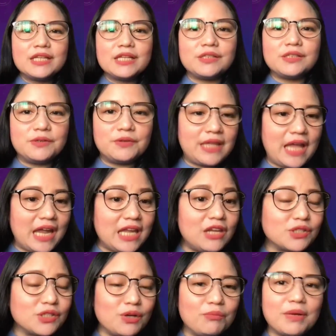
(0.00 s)
So, thank
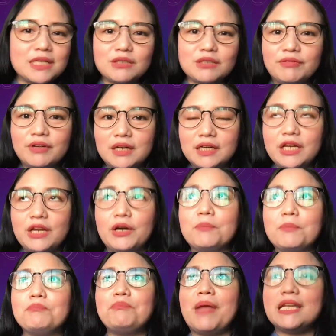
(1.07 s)
you so much for
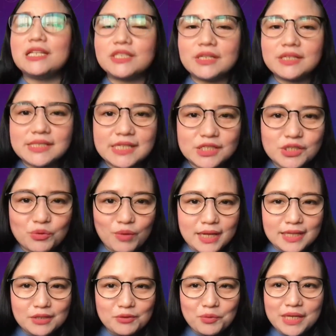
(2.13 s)
your patience as
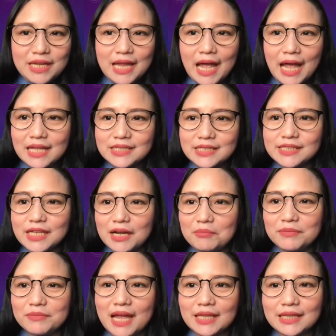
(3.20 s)
well. We had
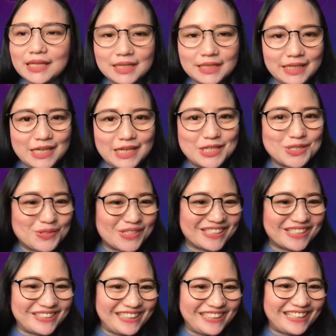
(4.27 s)
some technical
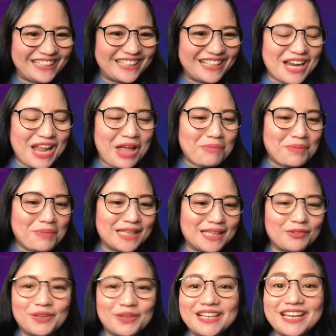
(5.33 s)
issues earlier,
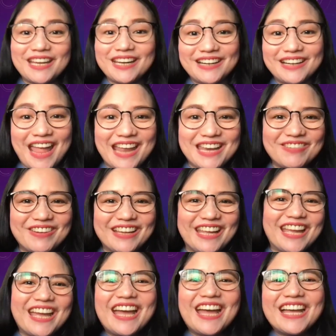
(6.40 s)
but we're here
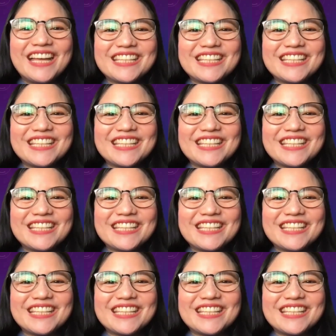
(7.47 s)
anyway.